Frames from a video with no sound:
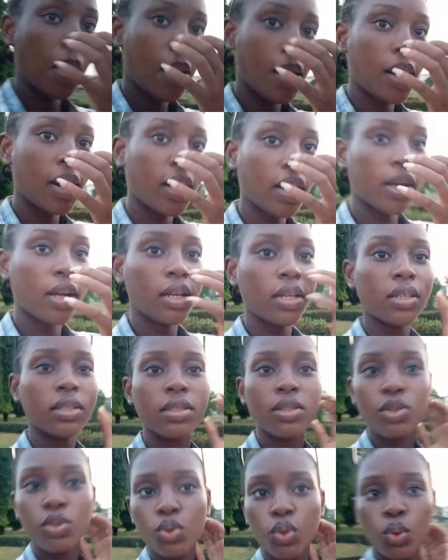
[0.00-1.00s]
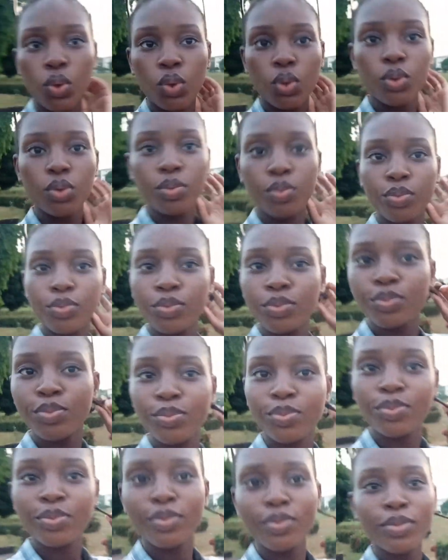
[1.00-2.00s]
Hi guys, so
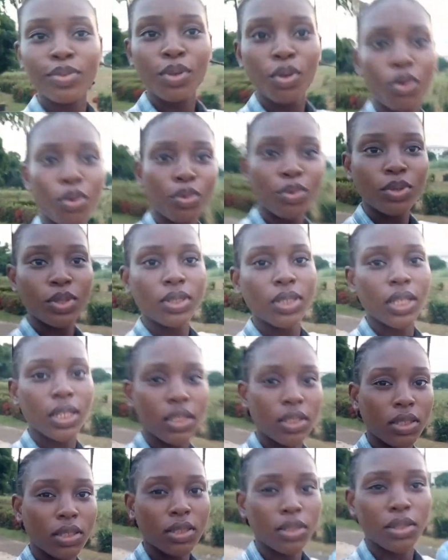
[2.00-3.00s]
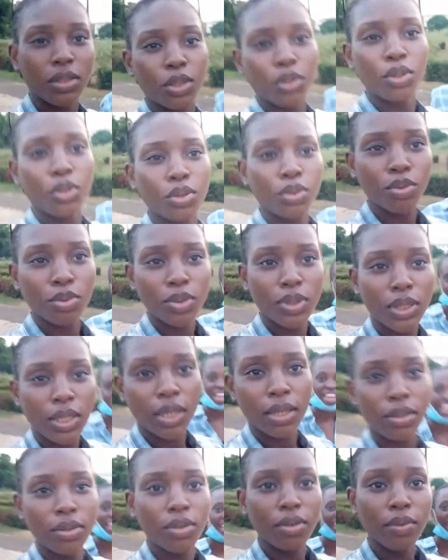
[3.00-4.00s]
this lighting is cute,
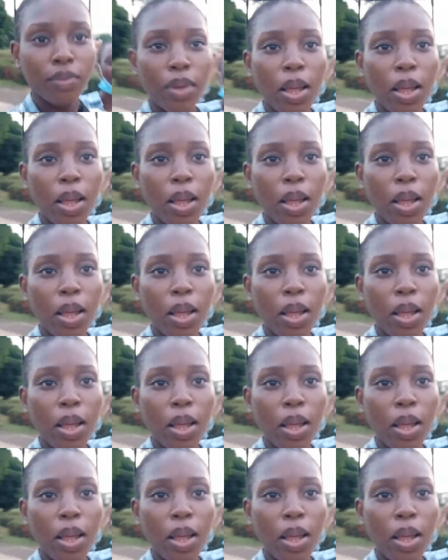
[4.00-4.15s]
kind of.